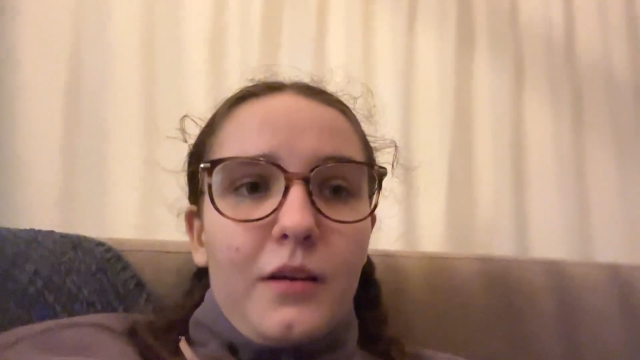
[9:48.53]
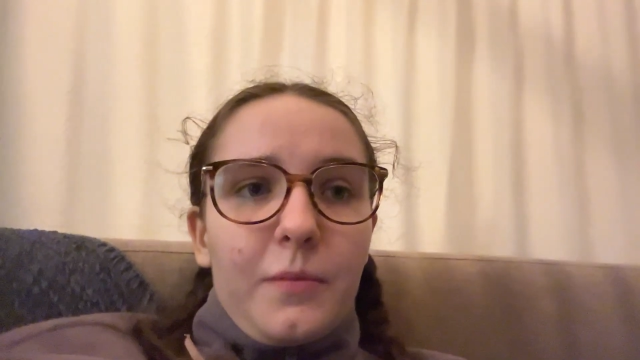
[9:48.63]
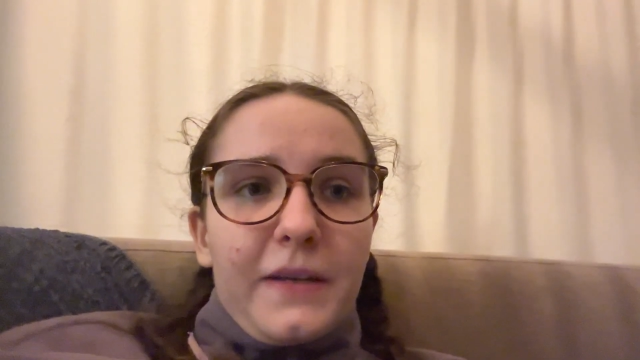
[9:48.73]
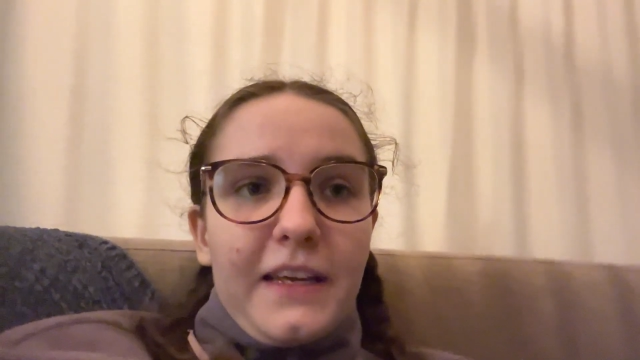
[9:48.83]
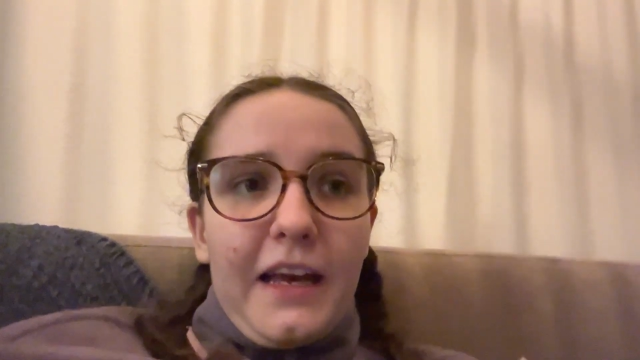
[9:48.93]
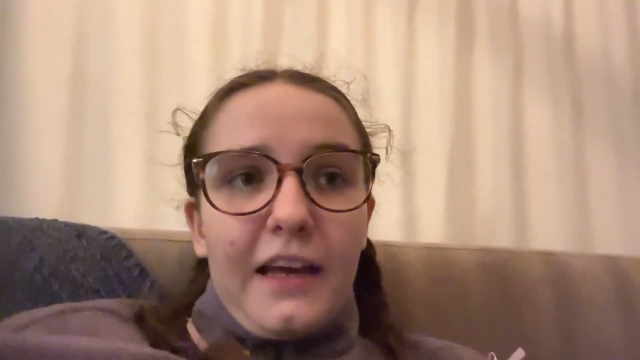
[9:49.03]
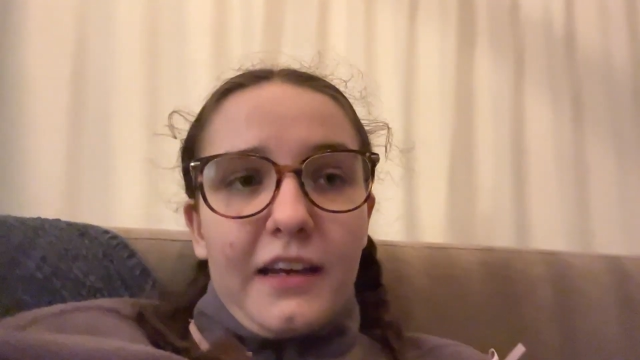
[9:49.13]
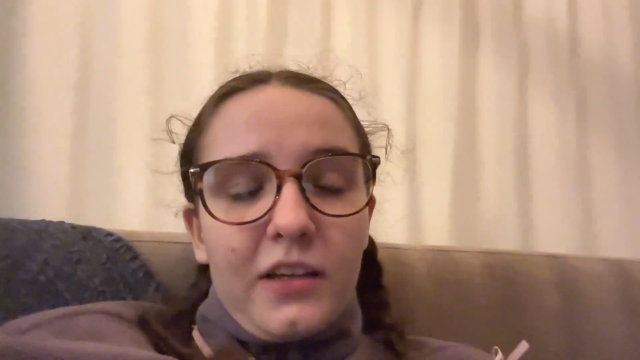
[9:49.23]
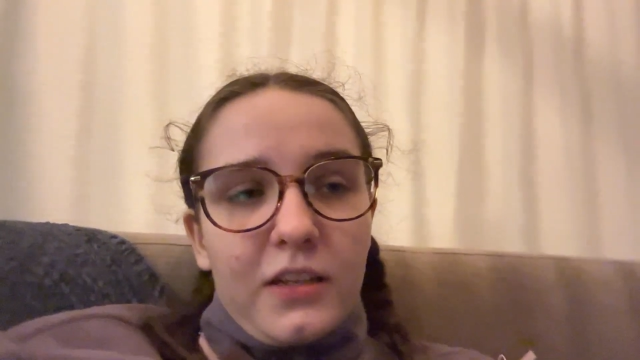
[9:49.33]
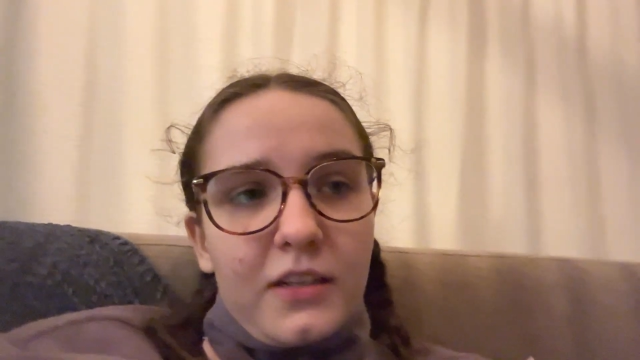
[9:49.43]
But yeah,
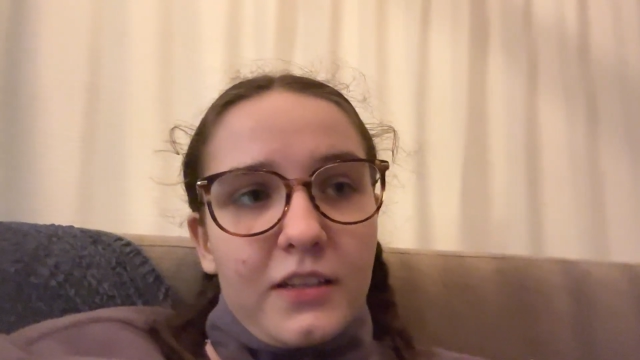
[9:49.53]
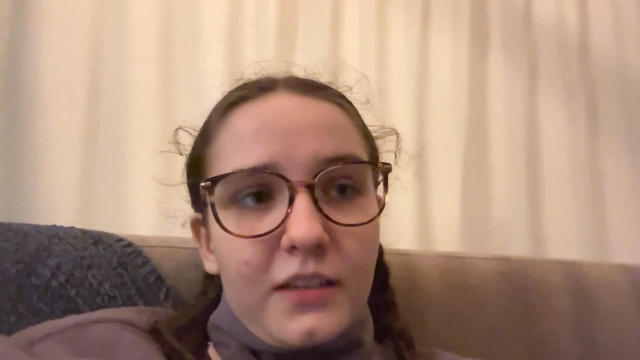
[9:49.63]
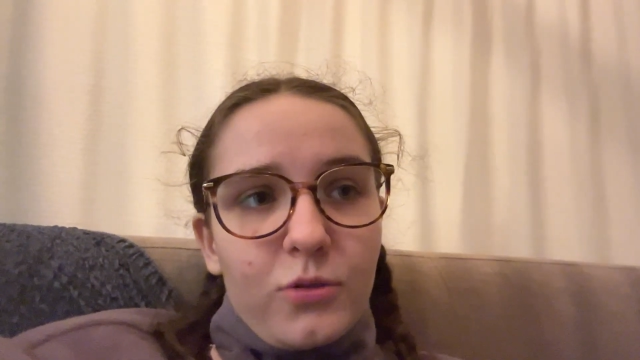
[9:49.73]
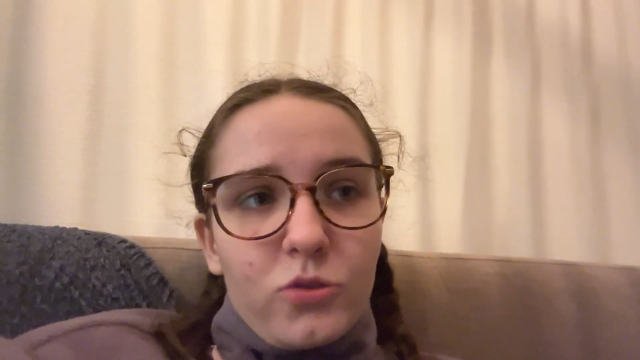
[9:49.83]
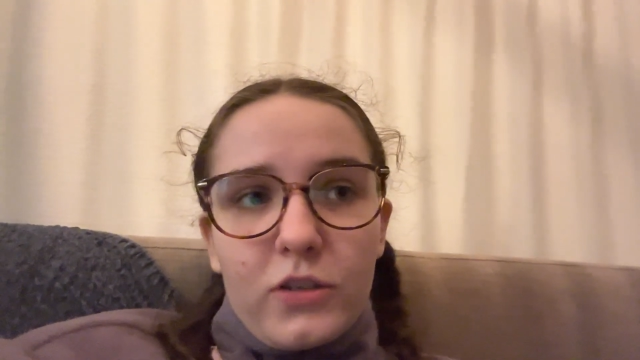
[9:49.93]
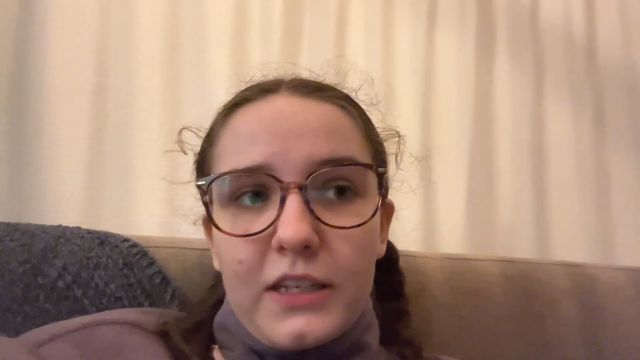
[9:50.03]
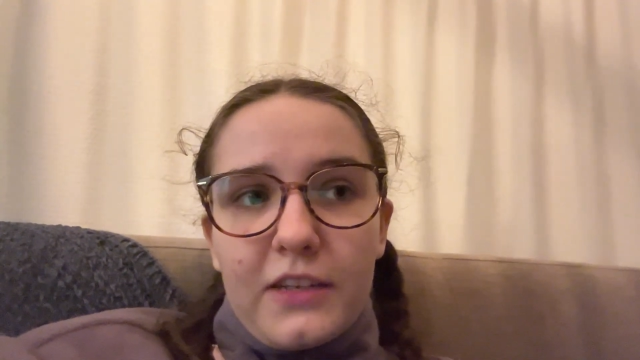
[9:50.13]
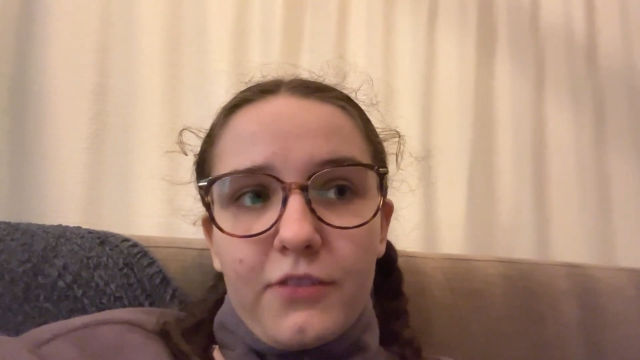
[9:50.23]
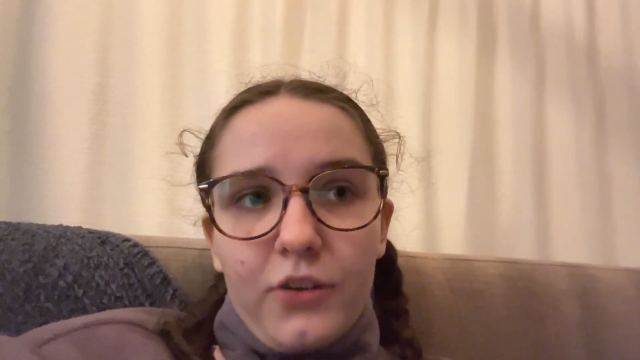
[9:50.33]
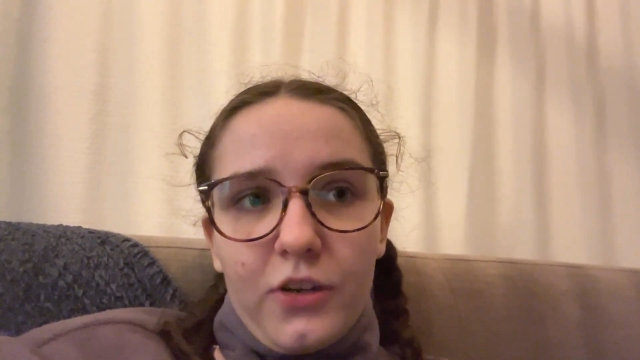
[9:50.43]
it was really
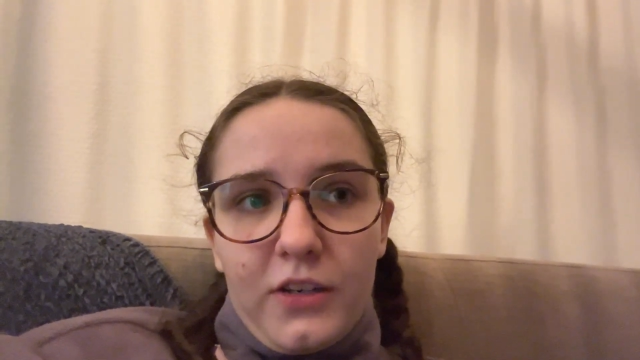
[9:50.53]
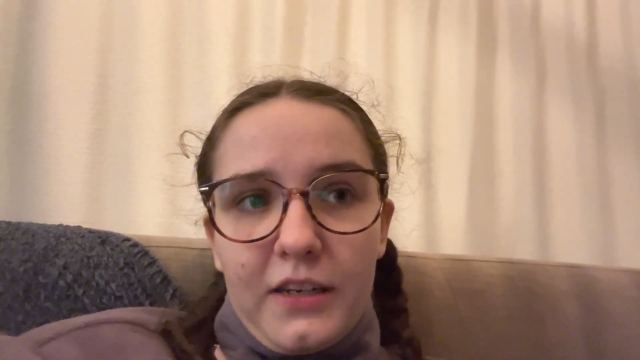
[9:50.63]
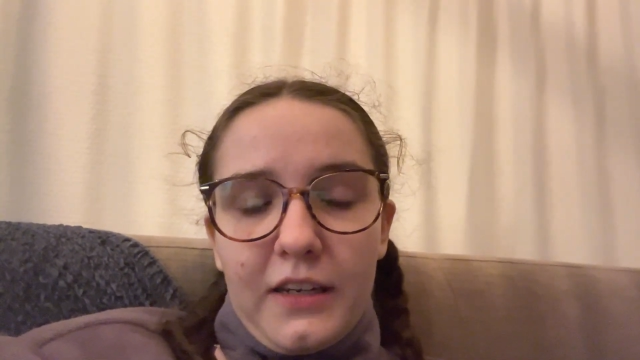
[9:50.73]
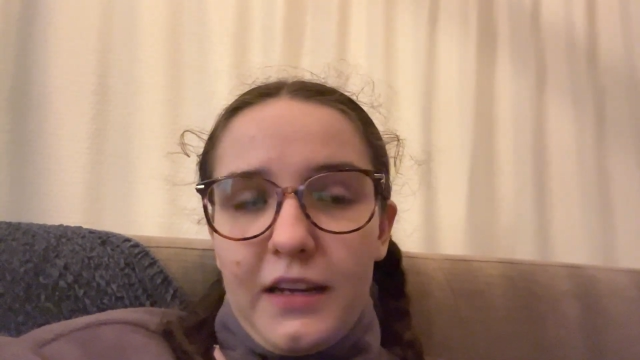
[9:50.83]
fun.